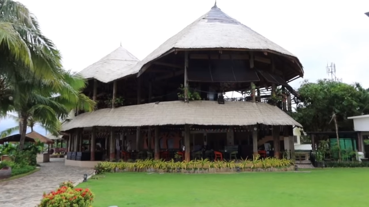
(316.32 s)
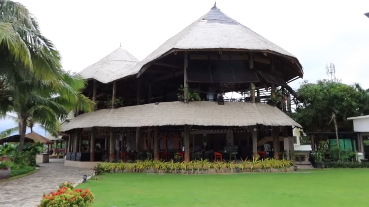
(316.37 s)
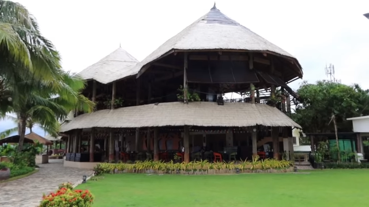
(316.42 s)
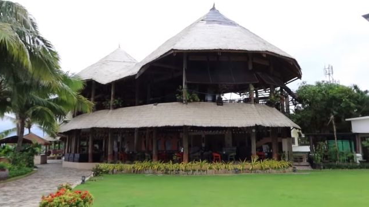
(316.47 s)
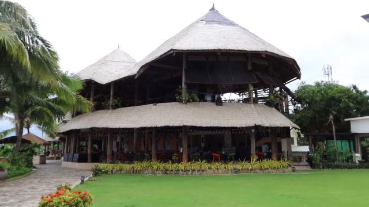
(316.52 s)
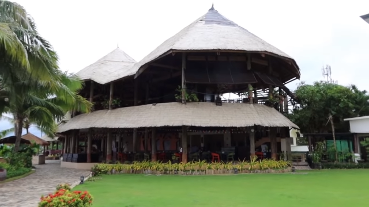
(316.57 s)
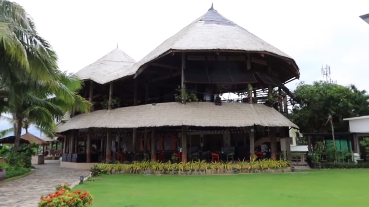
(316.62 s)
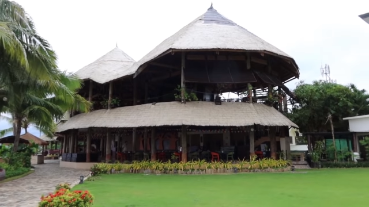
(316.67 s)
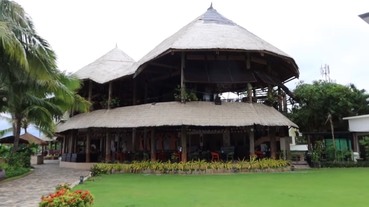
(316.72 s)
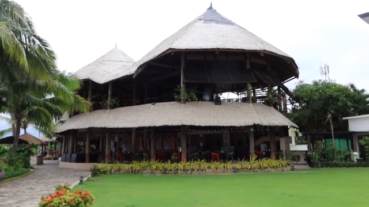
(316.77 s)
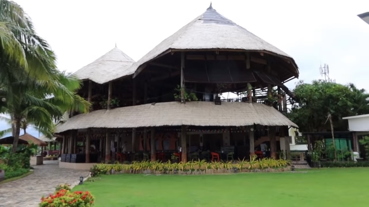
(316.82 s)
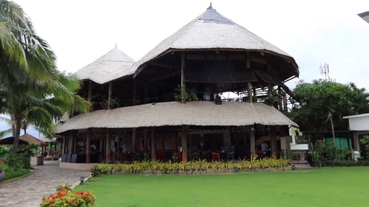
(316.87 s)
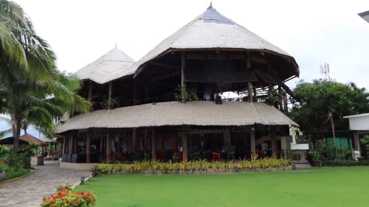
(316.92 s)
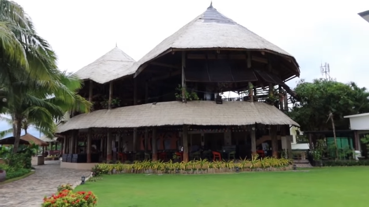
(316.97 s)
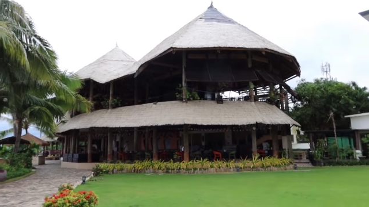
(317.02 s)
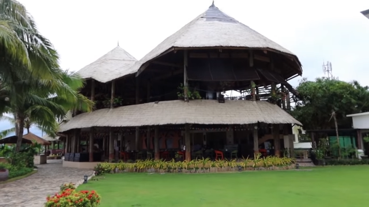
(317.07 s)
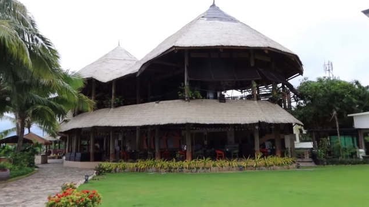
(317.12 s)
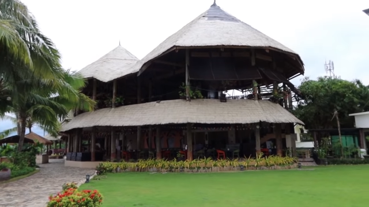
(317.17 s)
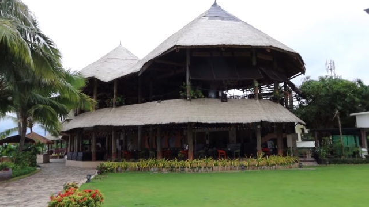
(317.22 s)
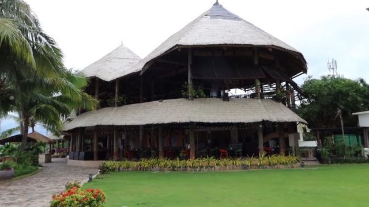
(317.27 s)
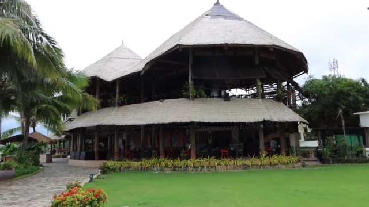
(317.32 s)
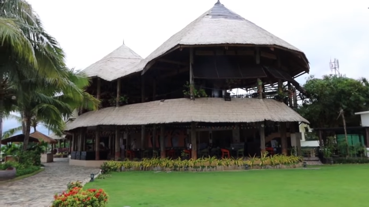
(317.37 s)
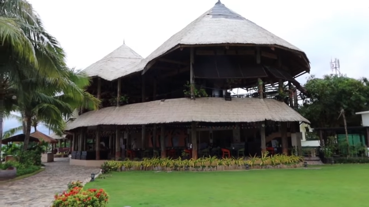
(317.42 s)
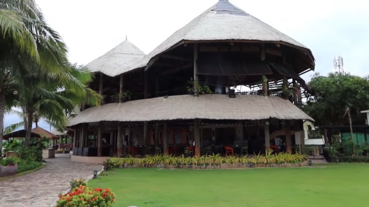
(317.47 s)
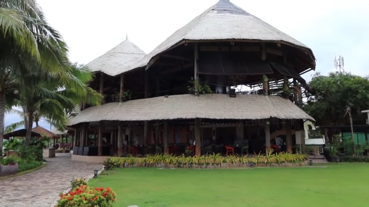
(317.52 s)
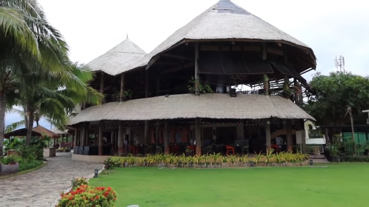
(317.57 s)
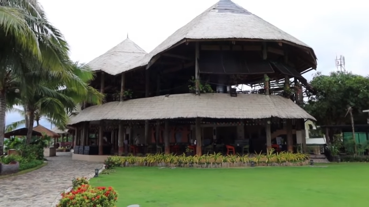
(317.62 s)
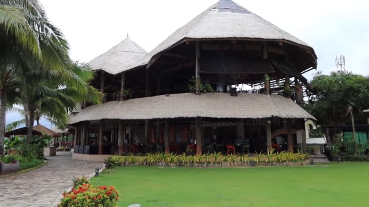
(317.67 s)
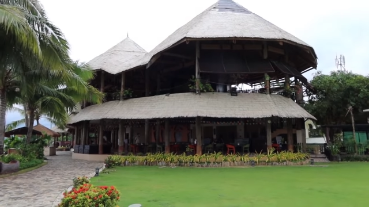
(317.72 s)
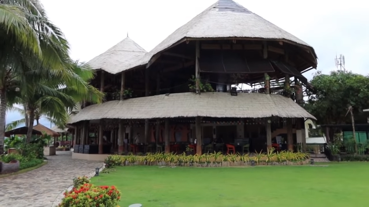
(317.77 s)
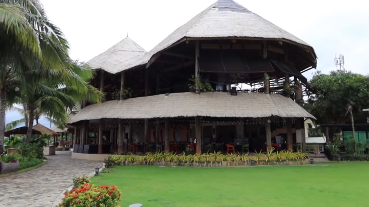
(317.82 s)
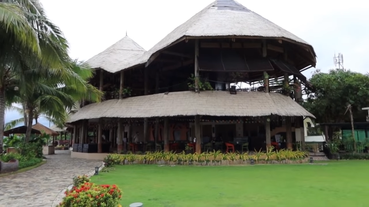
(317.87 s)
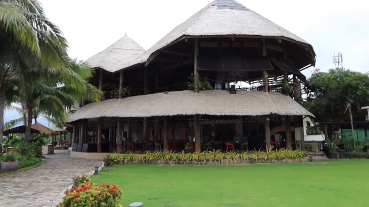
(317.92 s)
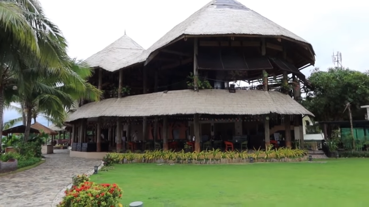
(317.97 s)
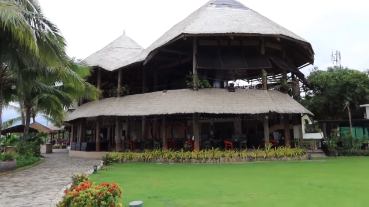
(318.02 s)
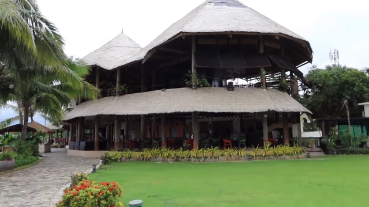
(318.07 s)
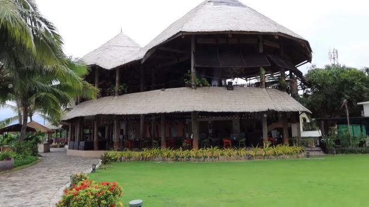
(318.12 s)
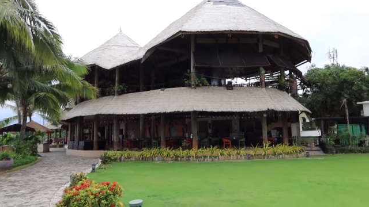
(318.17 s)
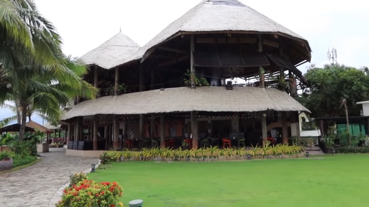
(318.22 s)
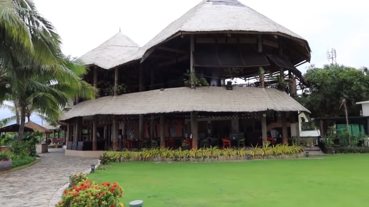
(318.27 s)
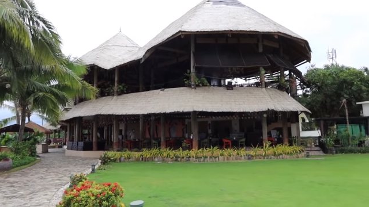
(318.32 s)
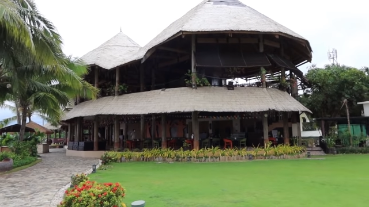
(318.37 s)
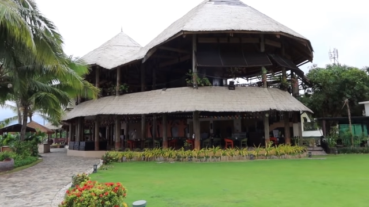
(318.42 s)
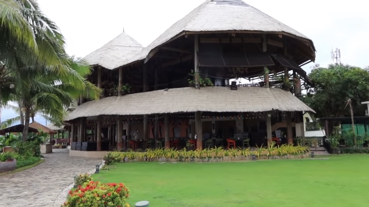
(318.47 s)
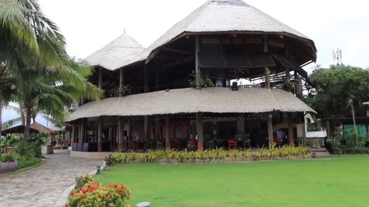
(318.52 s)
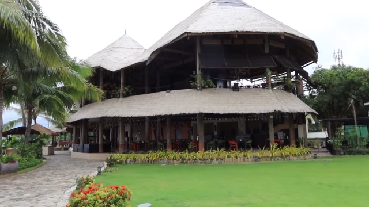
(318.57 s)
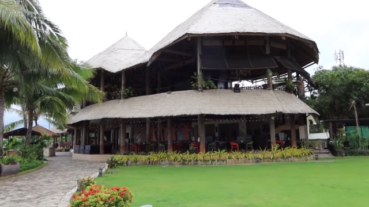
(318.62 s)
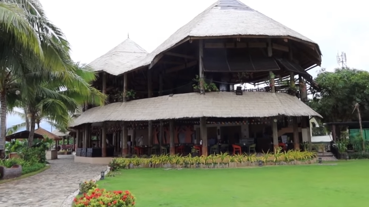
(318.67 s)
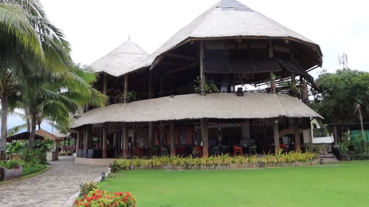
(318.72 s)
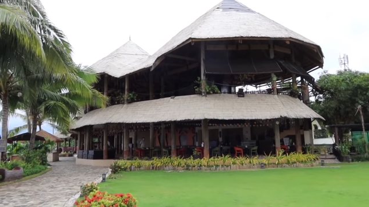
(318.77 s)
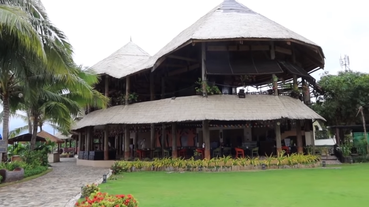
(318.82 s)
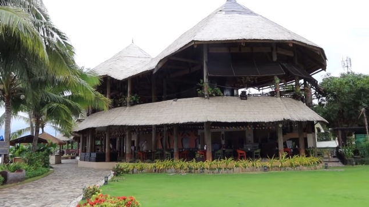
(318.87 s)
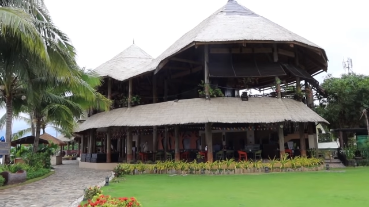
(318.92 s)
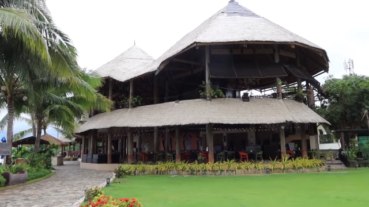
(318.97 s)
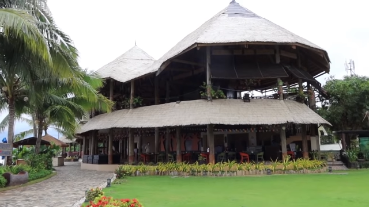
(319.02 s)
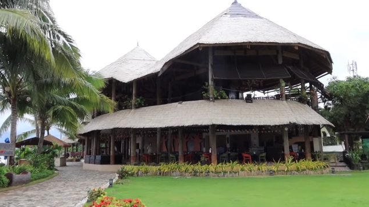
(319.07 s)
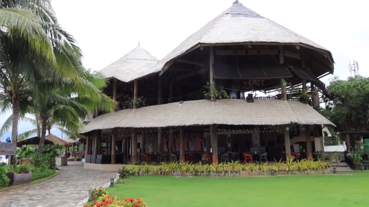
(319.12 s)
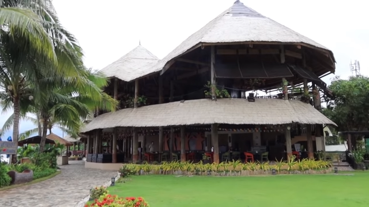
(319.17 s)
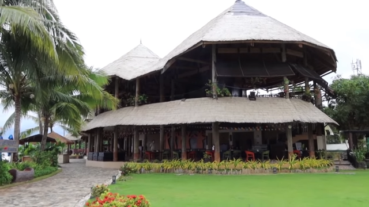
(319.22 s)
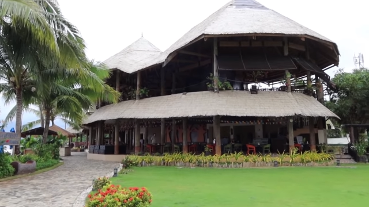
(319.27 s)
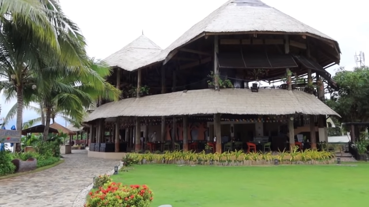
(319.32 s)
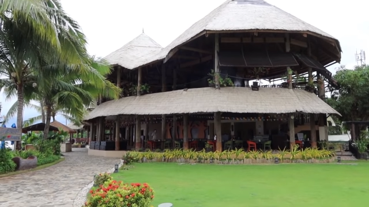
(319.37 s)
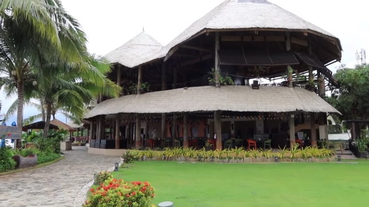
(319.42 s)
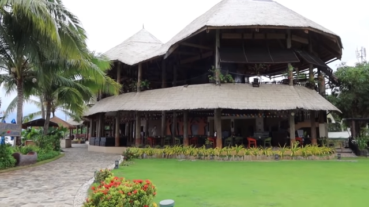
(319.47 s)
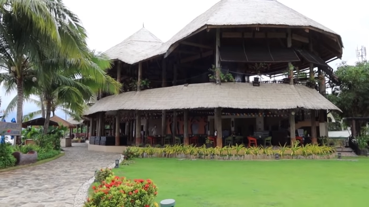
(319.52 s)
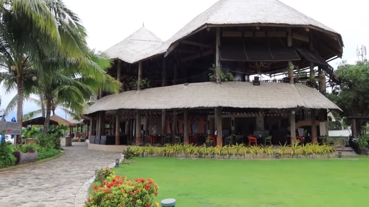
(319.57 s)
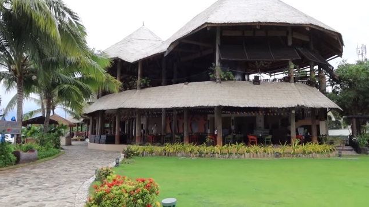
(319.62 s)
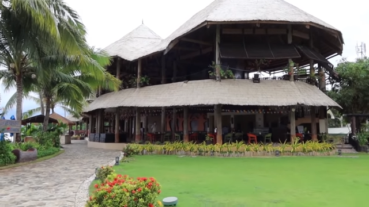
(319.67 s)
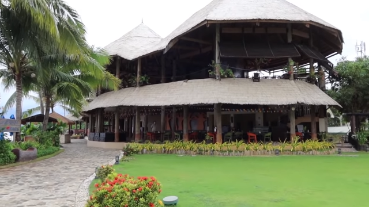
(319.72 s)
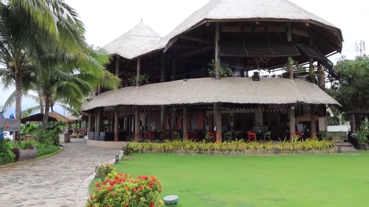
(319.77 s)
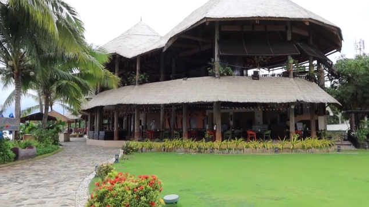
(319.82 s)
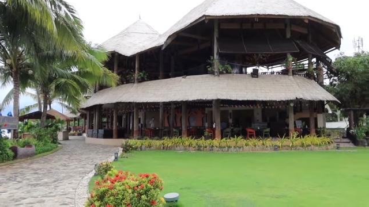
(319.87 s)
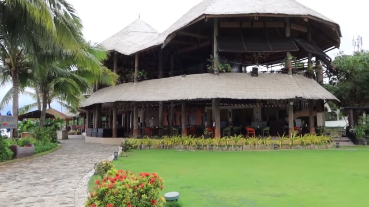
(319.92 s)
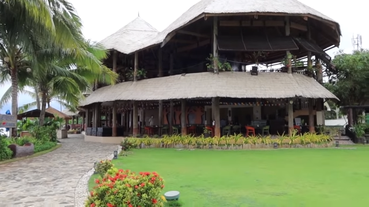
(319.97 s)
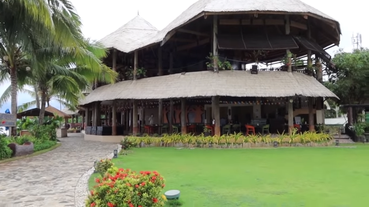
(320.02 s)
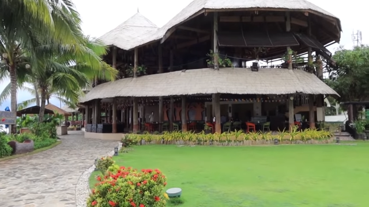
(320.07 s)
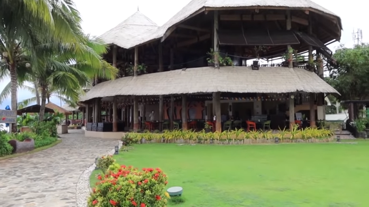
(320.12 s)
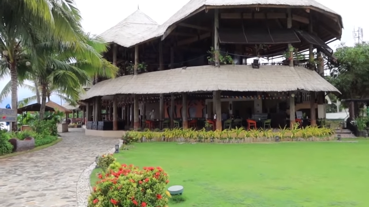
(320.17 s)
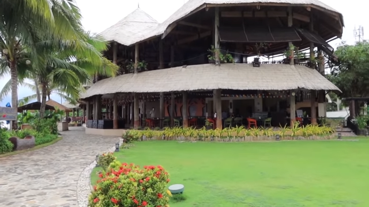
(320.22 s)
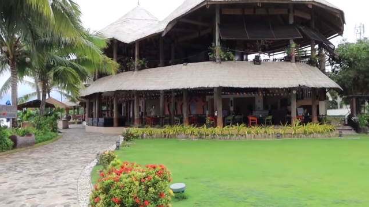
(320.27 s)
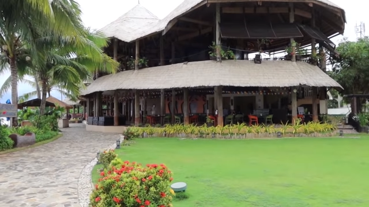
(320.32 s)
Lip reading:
No face is visible, so there are no lips to read.